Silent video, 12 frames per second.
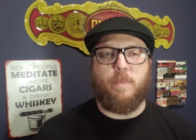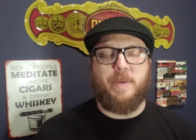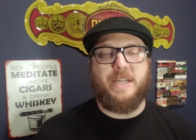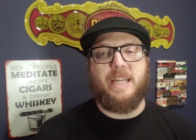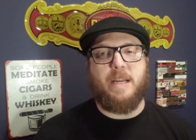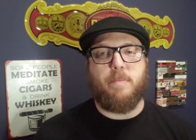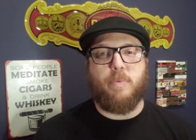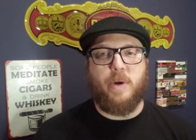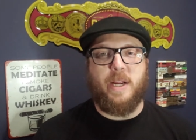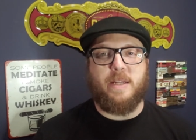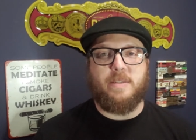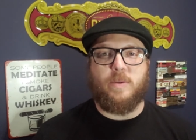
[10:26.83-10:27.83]
big name
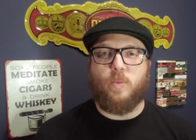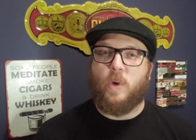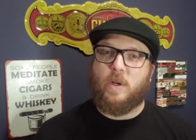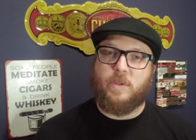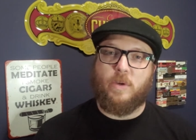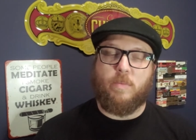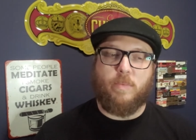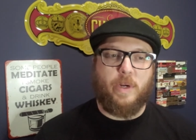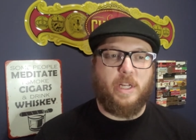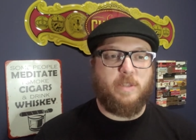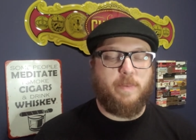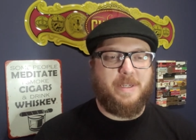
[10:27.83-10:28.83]
brands and well-known
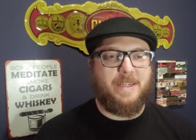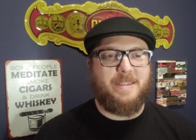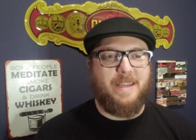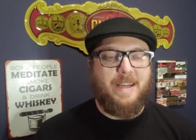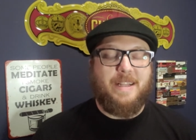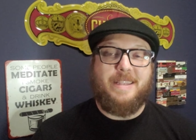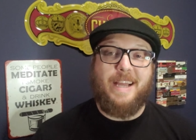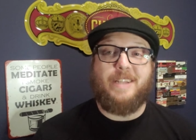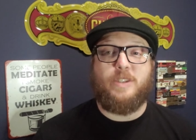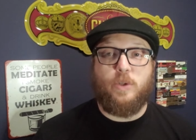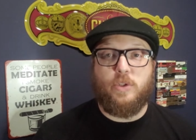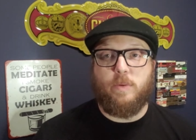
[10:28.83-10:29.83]
brands, because
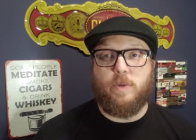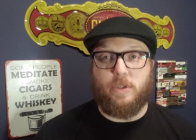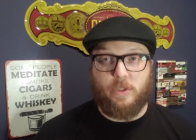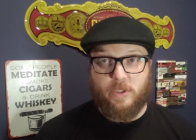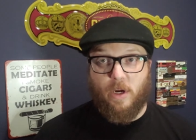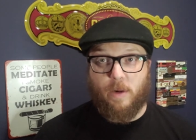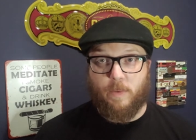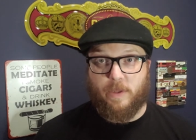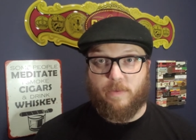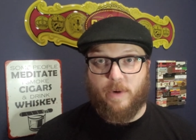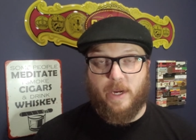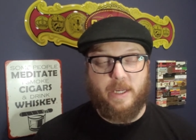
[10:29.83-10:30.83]
that's usually what you start
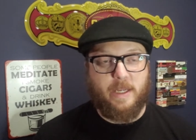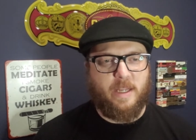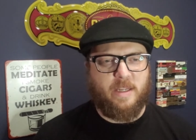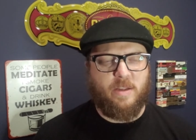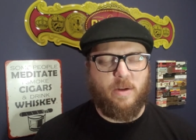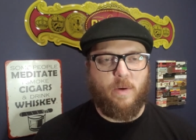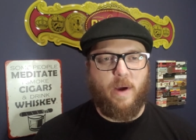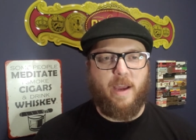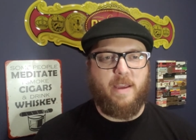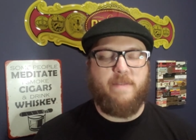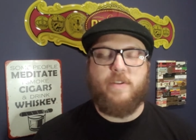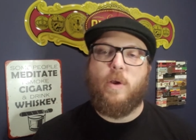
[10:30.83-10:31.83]
with, right? And
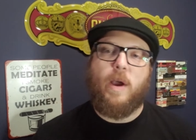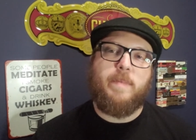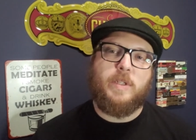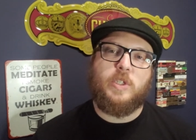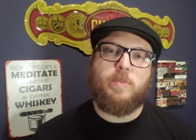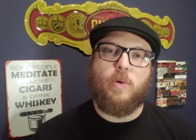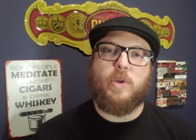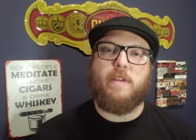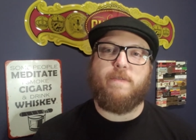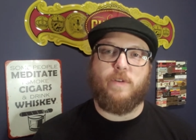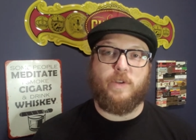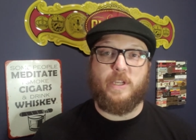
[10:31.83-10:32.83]
even though I've been
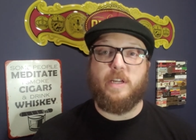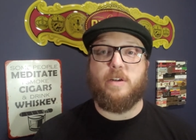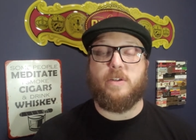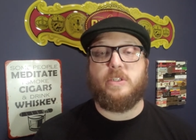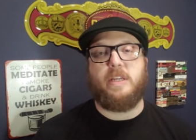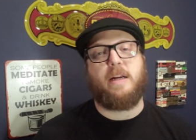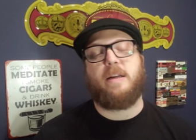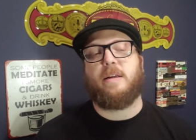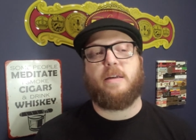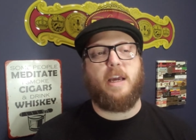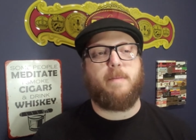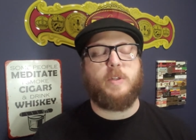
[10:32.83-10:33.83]
smoking for years,
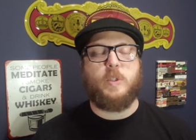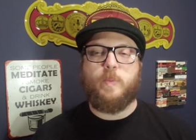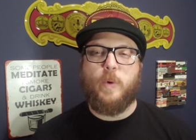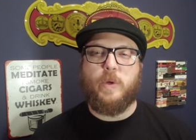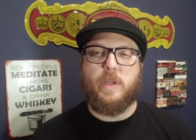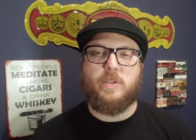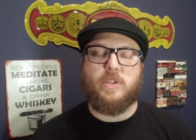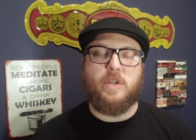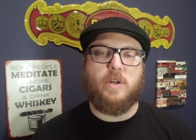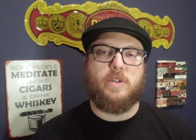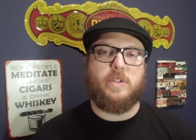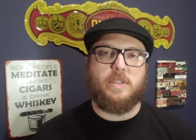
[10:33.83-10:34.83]
technically I've been smoking
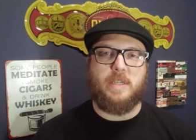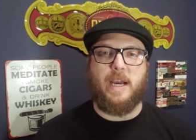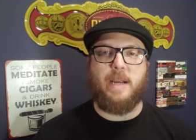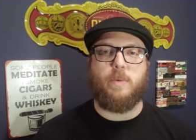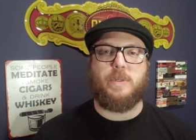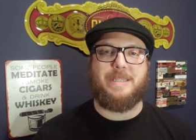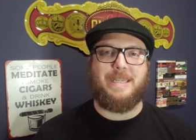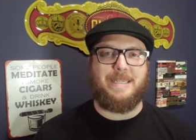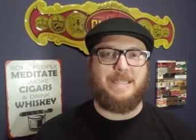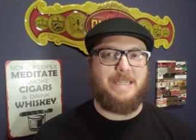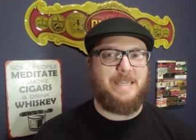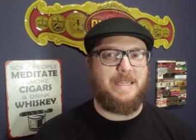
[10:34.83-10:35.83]
cigars since I was
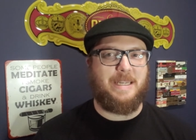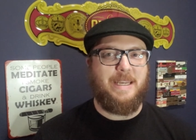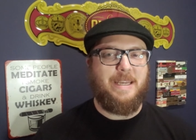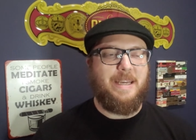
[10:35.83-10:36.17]
19.